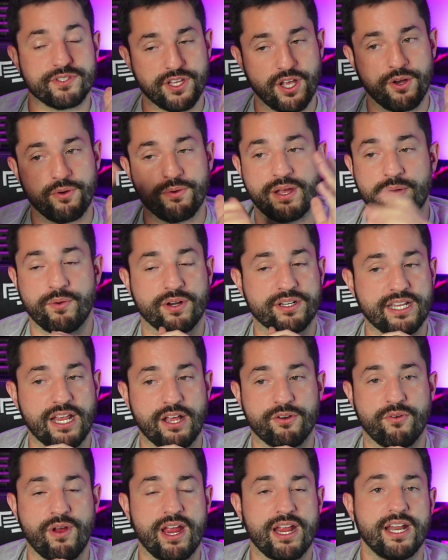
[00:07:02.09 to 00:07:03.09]
So it worked
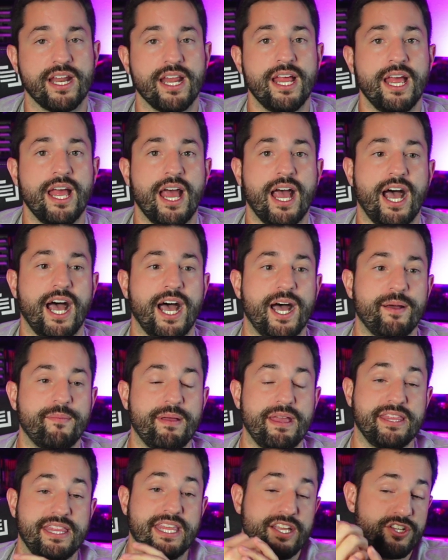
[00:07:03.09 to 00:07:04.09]
out great.
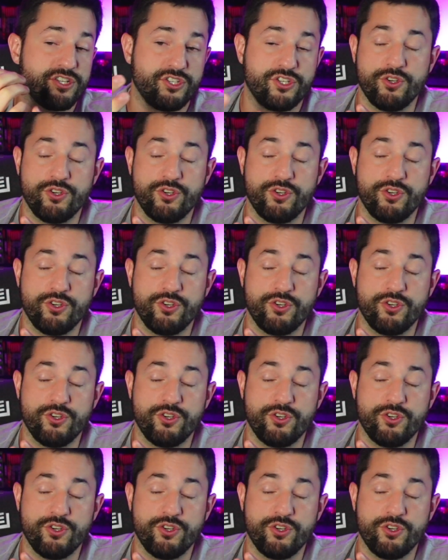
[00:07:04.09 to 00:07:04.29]
And they could